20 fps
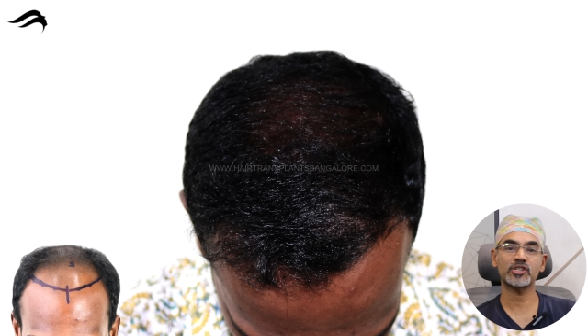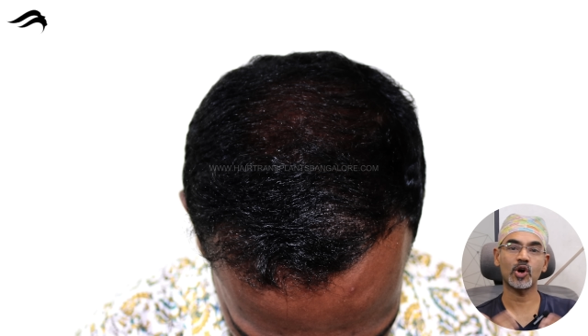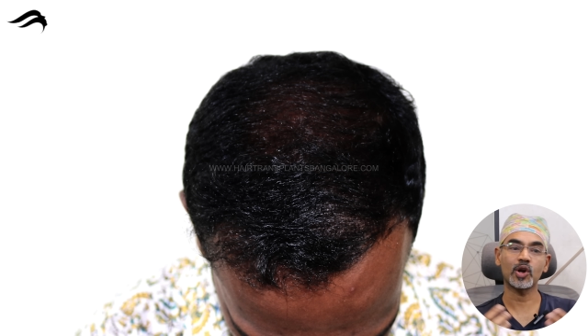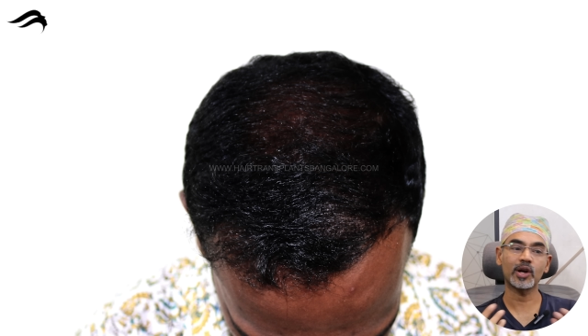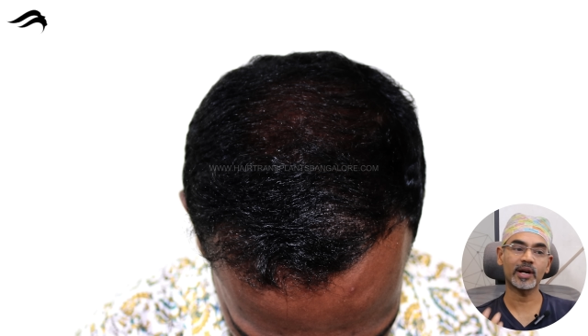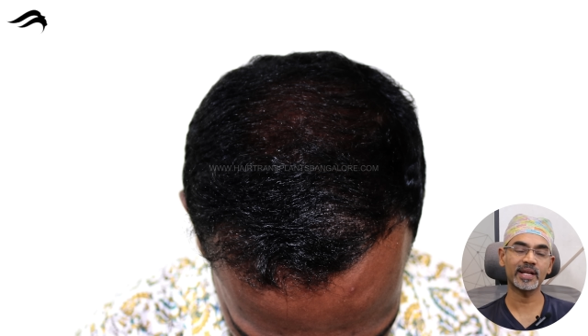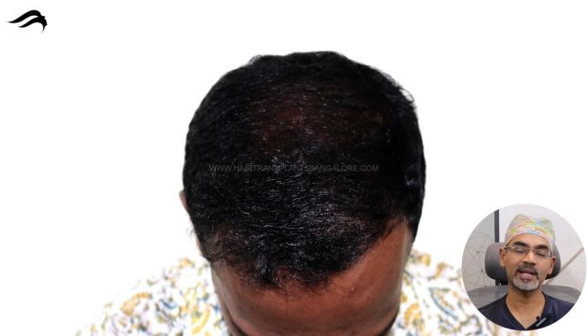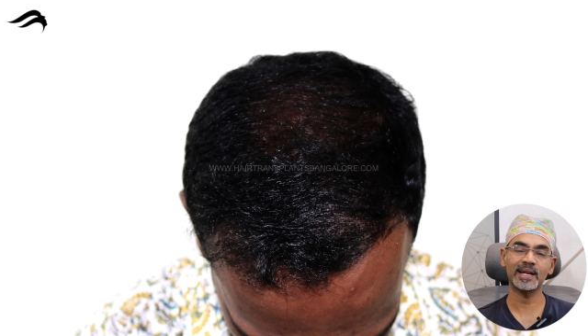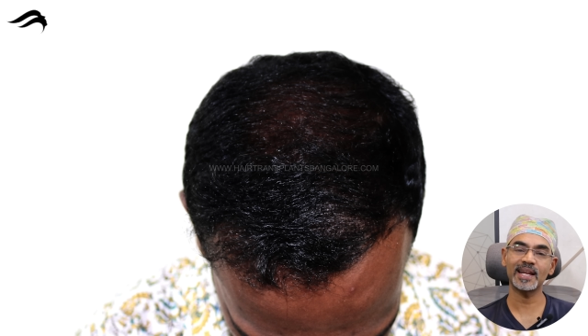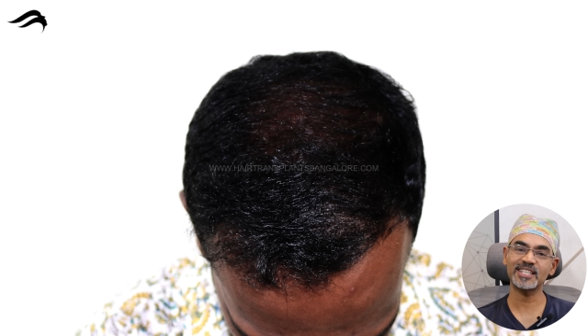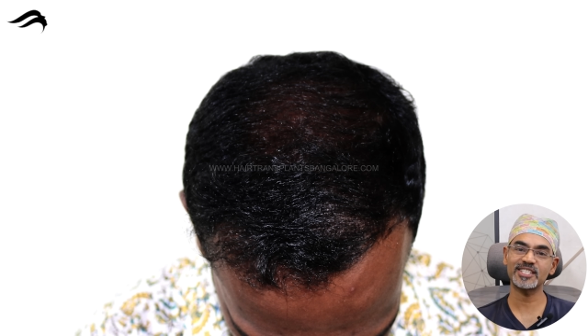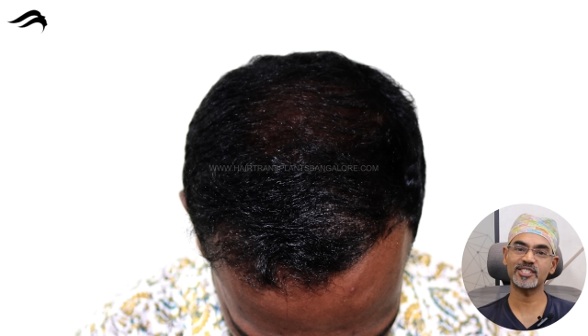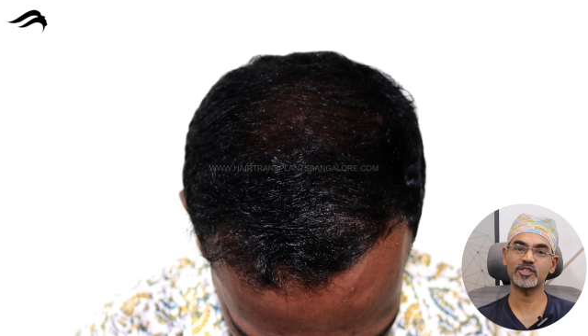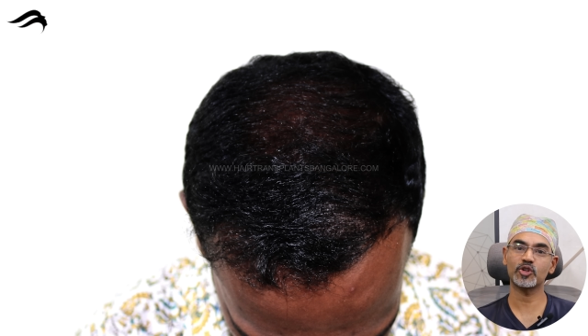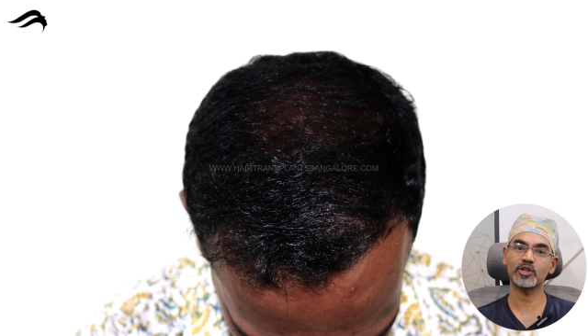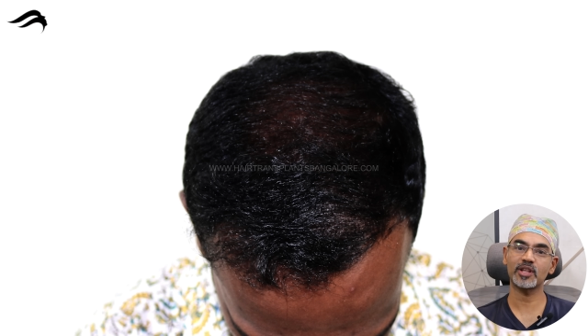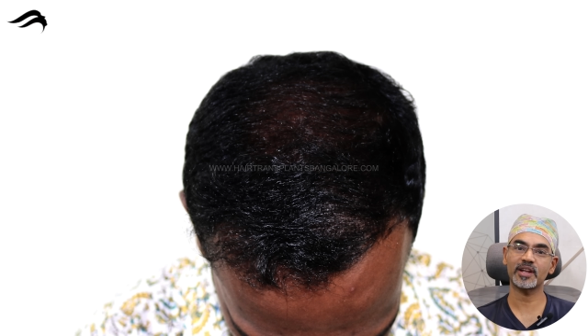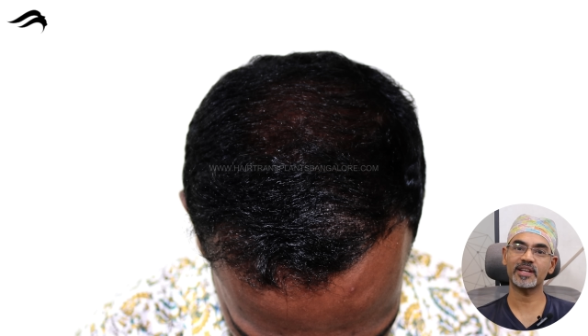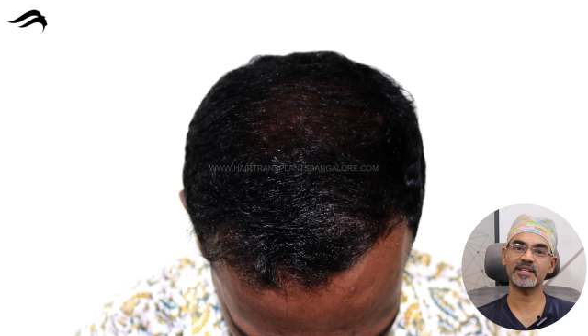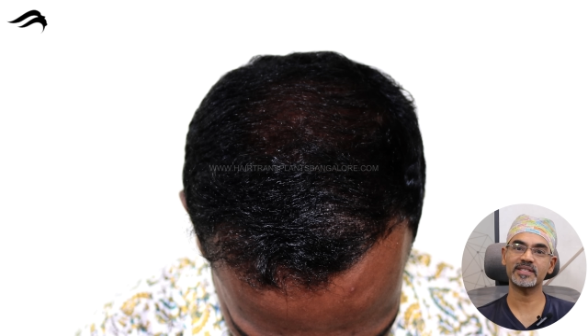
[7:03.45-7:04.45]
already less
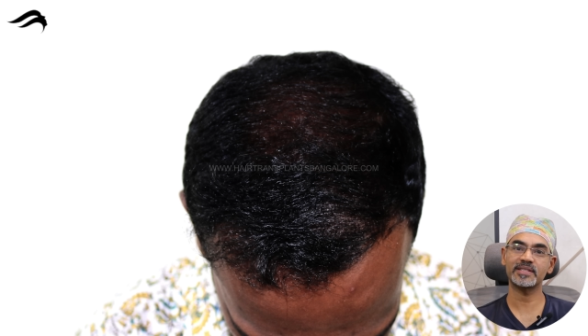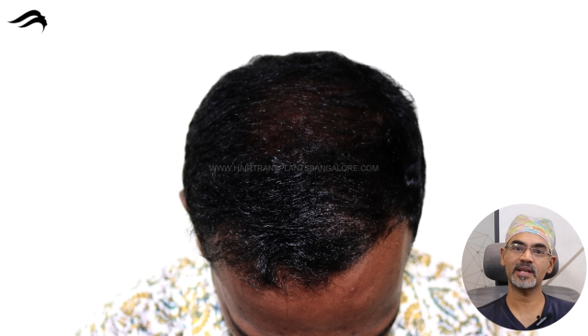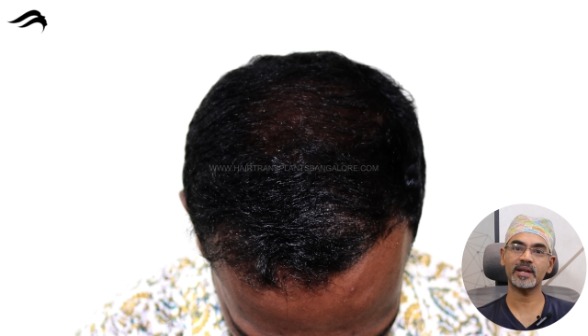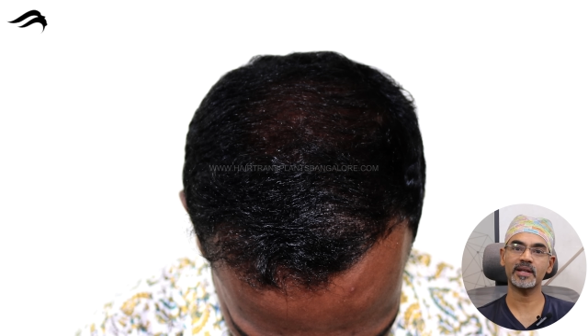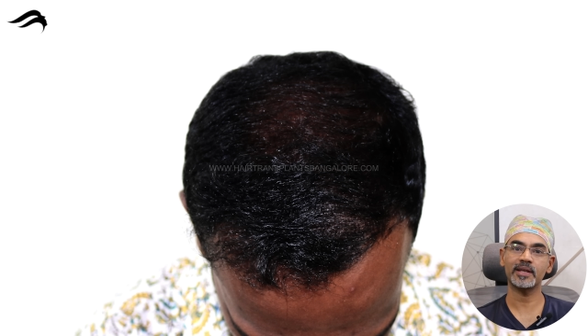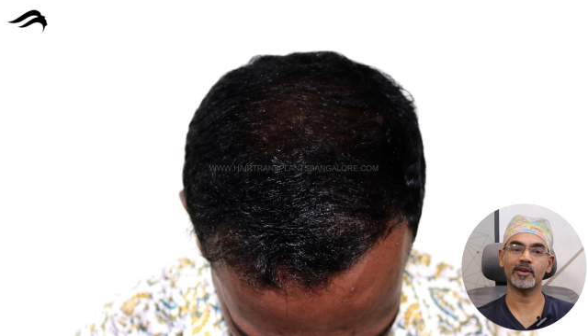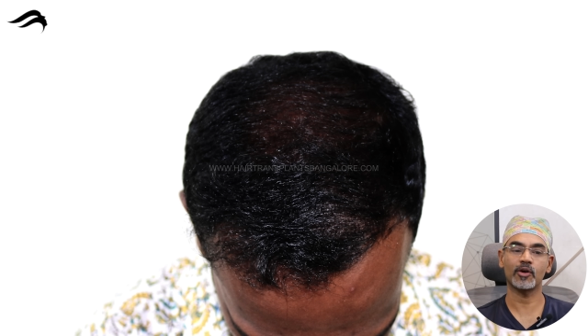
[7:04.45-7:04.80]
donor is there,